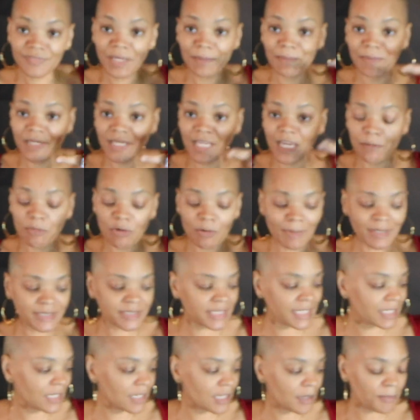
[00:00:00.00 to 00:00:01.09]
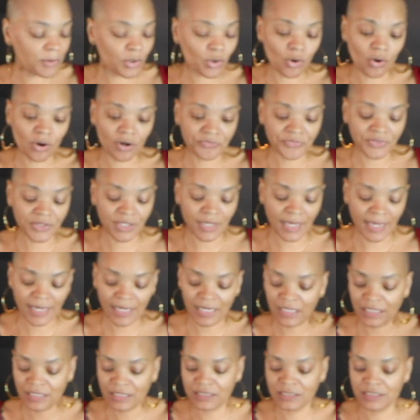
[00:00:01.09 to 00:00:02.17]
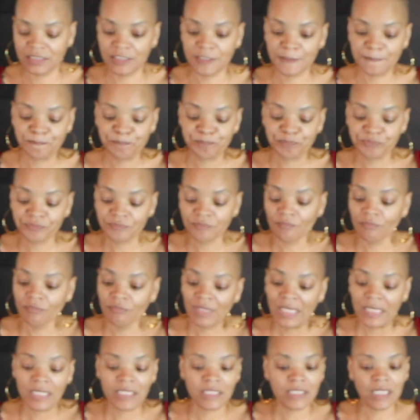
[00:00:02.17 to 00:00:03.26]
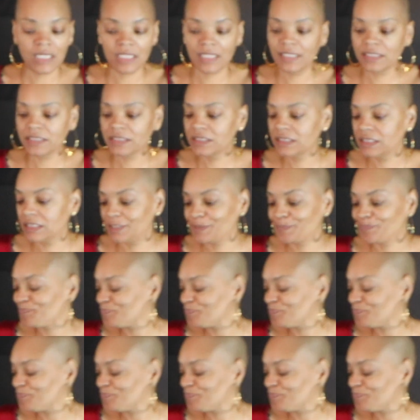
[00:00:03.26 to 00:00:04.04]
But yeah, I'm on my second cup of coffee, and yeah, let's see.